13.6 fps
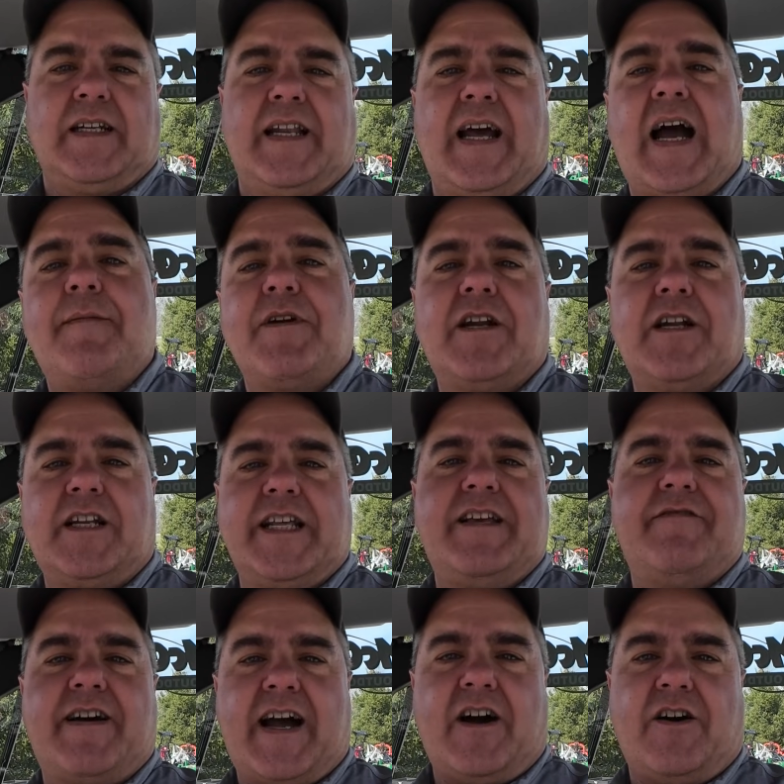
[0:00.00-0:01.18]
Now, I'm going to
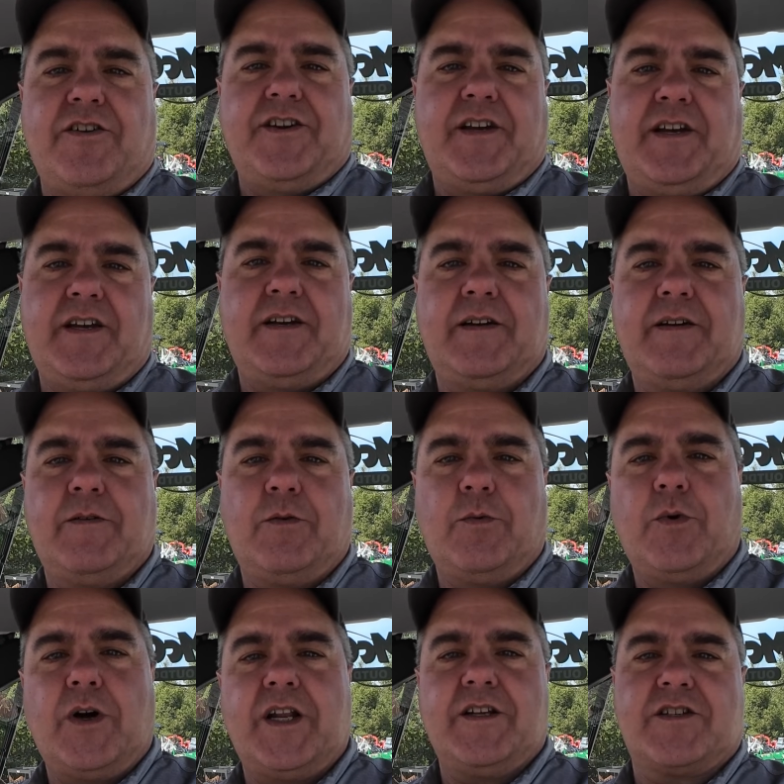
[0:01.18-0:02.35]
leave out
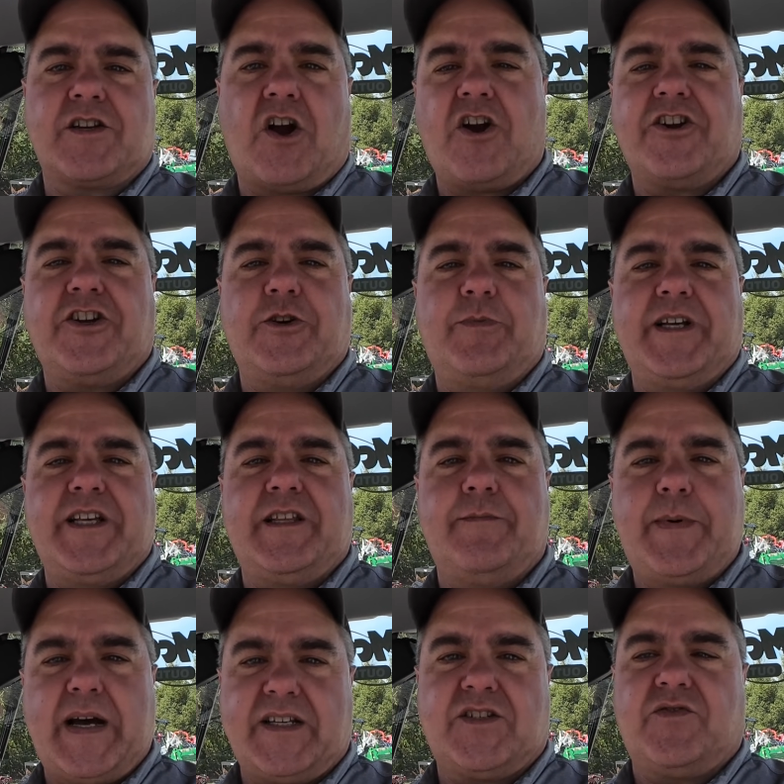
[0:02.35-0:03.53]
what is arguably the
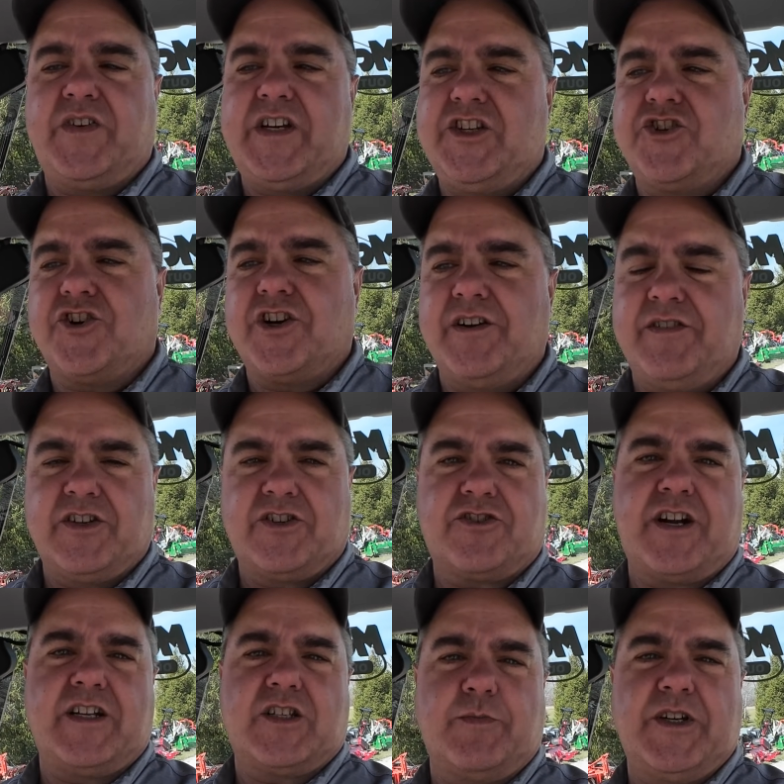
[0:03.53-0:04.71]
best feature of this
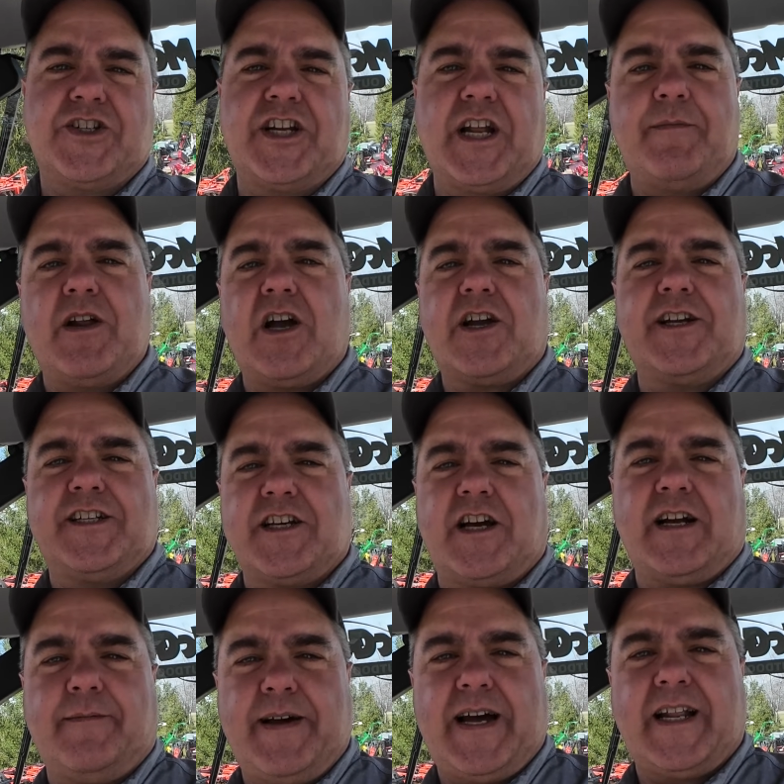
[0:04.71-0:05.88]
transmission. I'm not going to
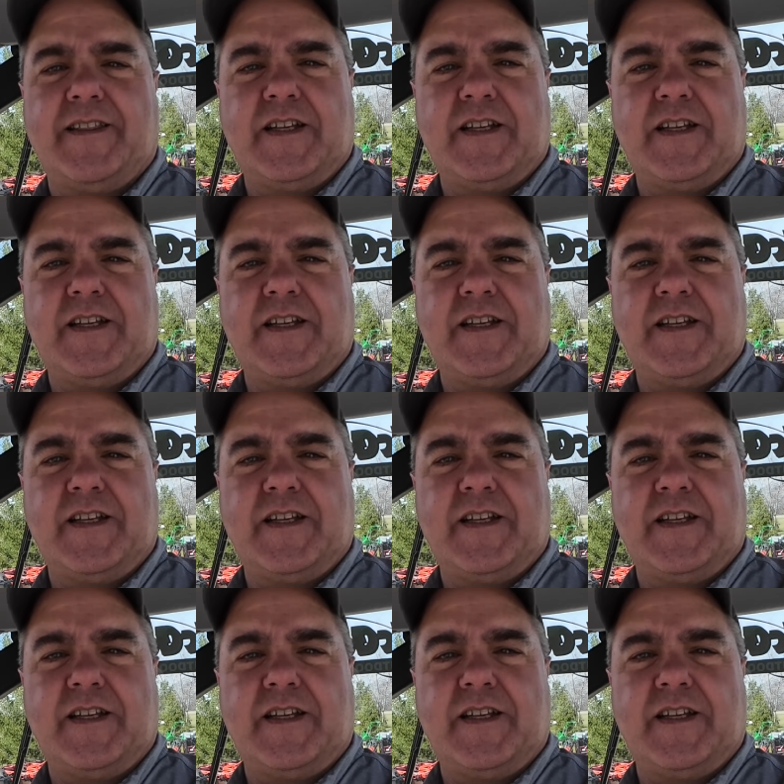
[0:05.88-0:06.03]
talk about it in